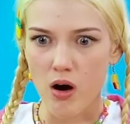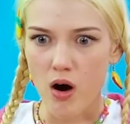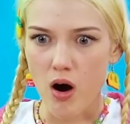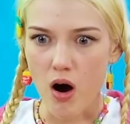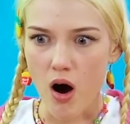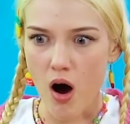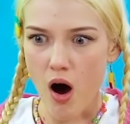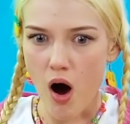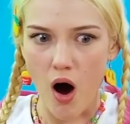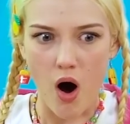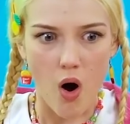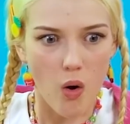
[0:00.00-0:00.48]

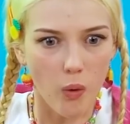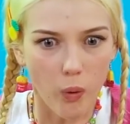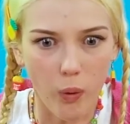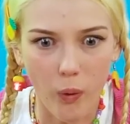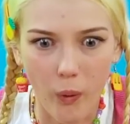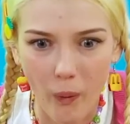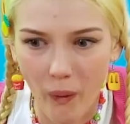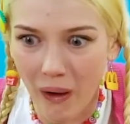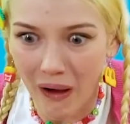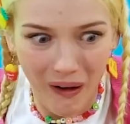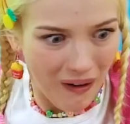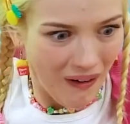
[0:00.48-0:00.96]
Yes!
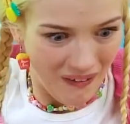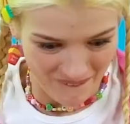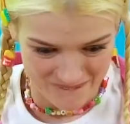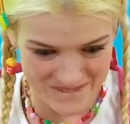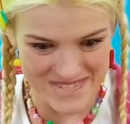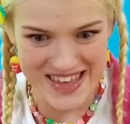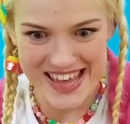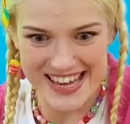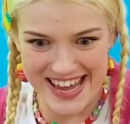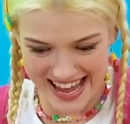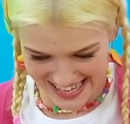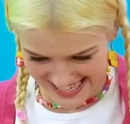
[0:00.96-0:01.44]

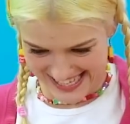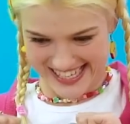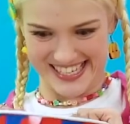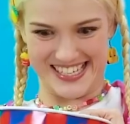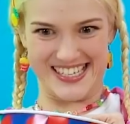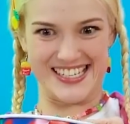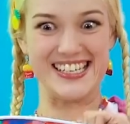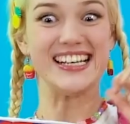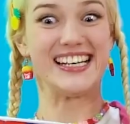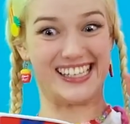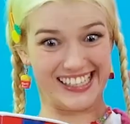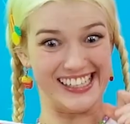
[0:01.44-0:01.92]
All's
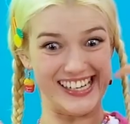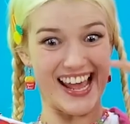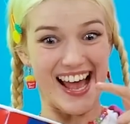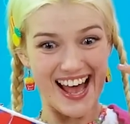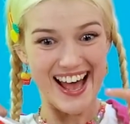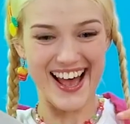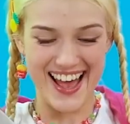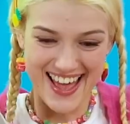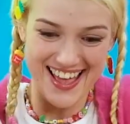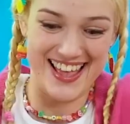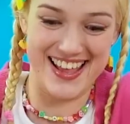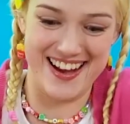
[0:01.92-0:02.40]
well that ends
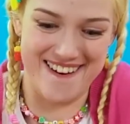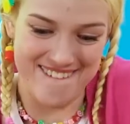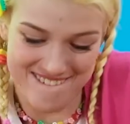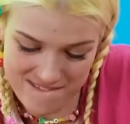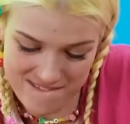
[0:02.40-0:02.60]
well!